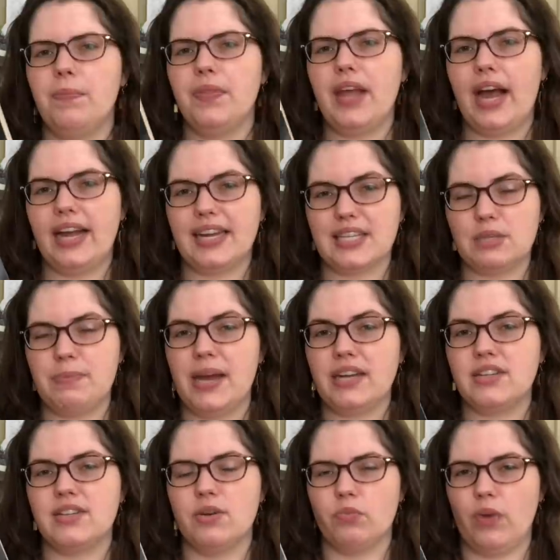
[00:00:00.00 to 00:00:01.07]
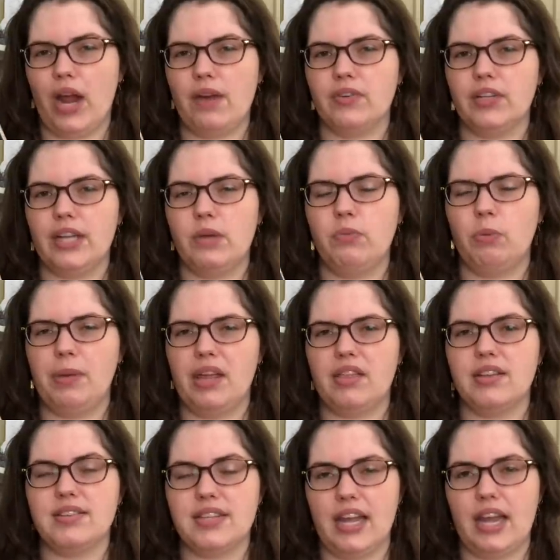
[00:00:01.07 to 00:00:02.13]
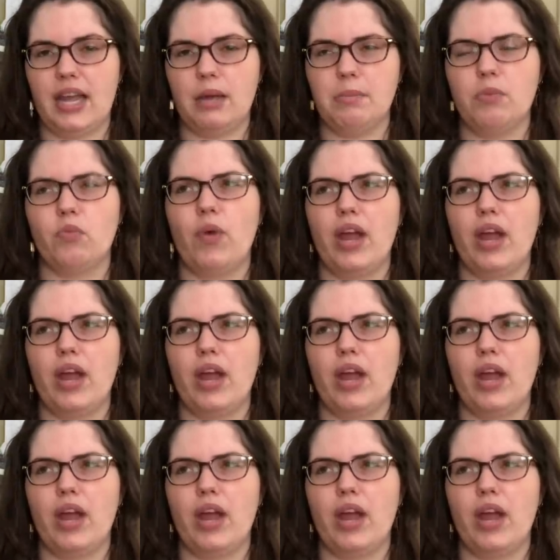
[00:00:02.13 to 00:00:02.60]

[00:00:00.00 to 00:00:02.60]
I expect that Waverly will be the same.